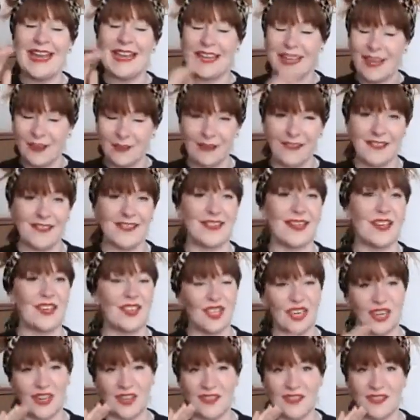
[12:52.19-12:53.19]
Here are the
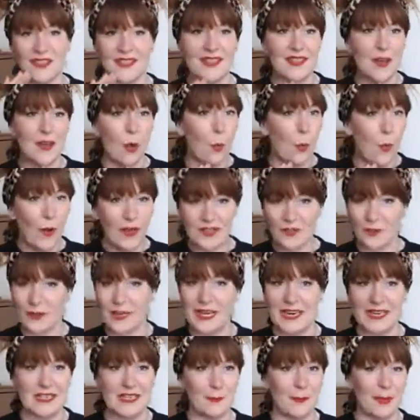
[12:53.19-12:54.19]
sessions, what do I
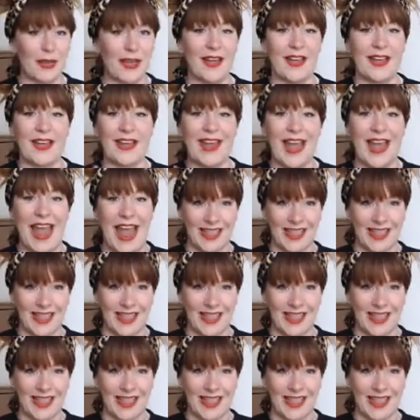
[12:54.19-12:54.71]
need to buy?